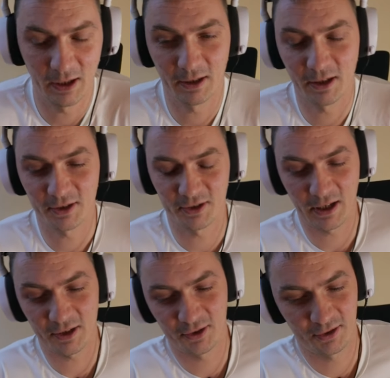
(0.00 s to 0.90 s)
Yeah,
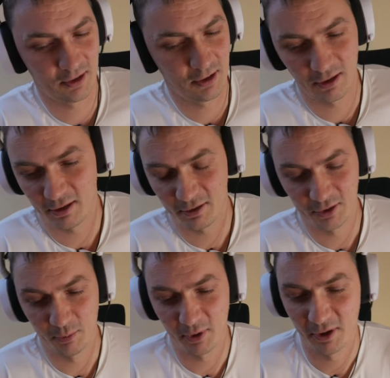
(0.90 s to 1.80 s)
that's
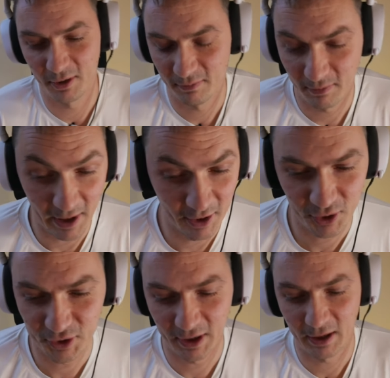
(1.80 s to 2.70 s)
super
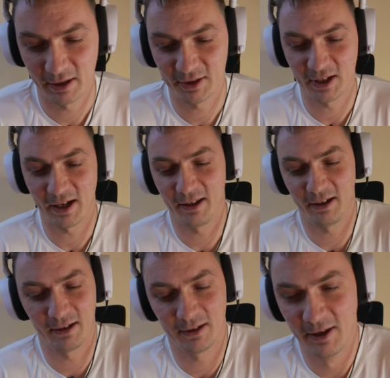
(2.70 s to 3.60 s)
interesting and
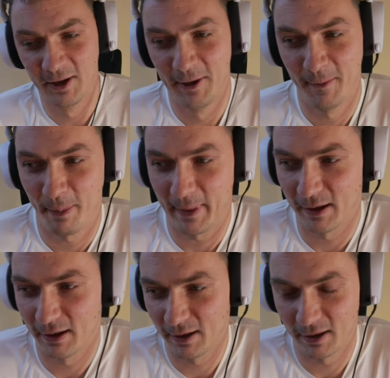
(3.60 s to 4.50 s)
exciting, and
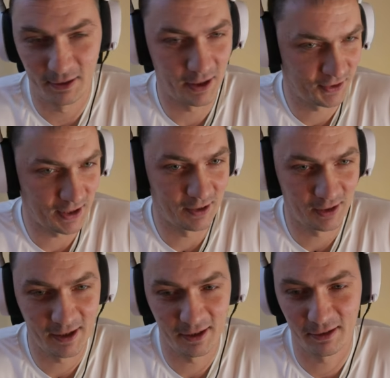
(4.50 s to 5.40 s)
it does sound
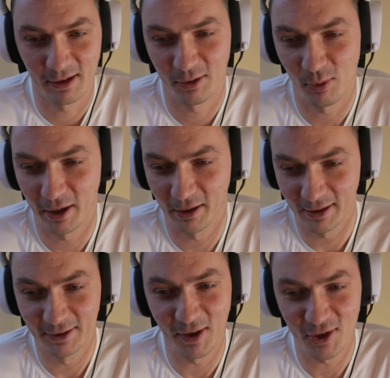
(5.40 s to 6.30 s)
like quite an
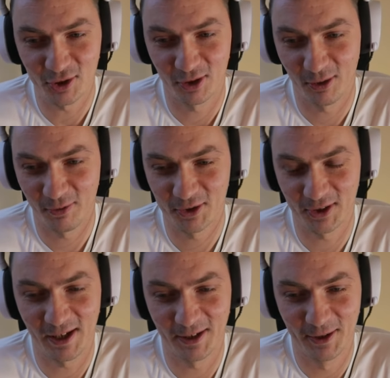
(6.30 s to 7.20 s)
adventure,
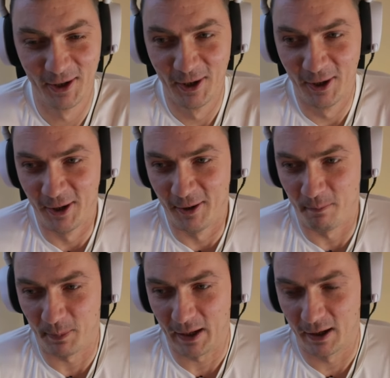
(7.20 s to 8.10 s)
obviously. And
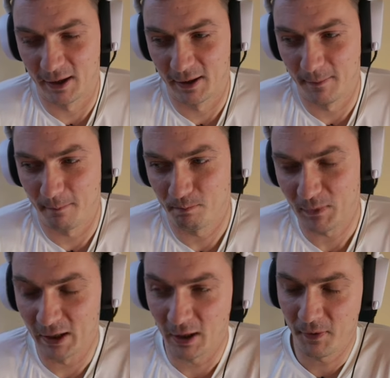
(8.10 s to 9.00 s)

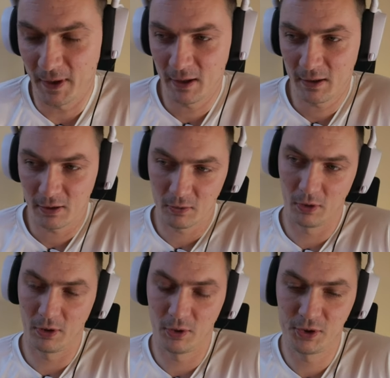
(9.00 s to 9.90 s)
I think
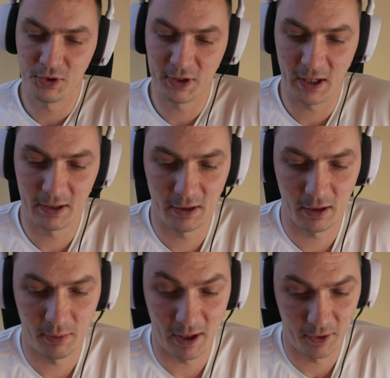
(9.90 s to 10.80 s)
what you said
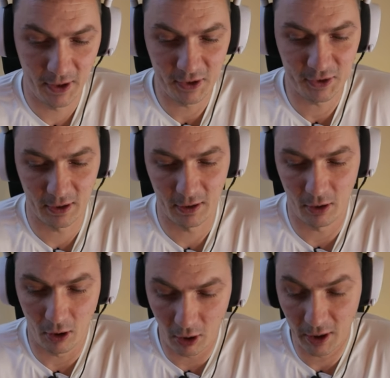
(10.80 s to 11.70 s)
about this
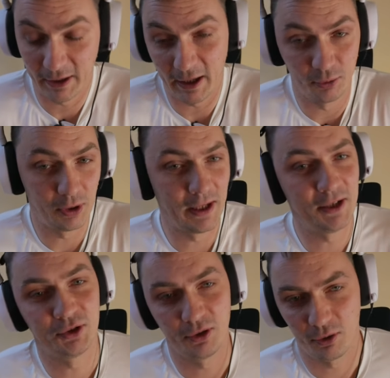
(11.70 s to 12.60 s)
again
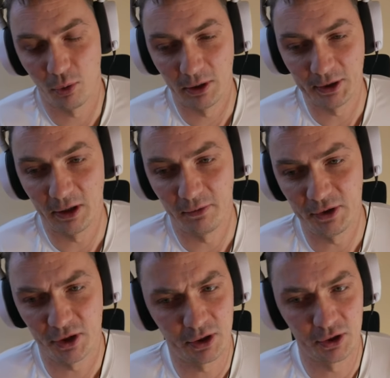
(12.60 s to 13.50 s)
relates to qualitative
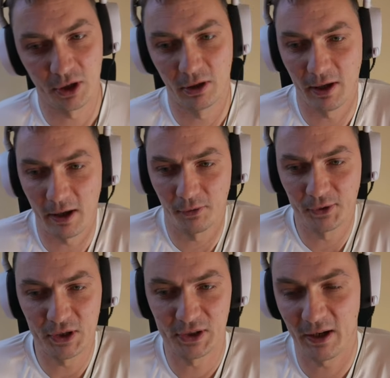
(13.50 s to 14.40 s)
research in general. I
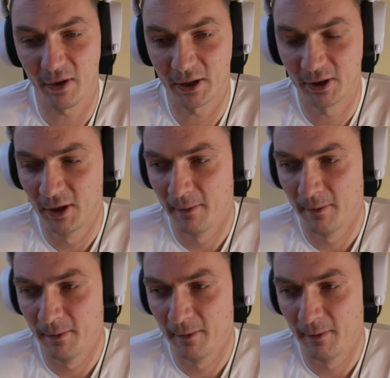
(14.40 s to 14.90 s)
often say that,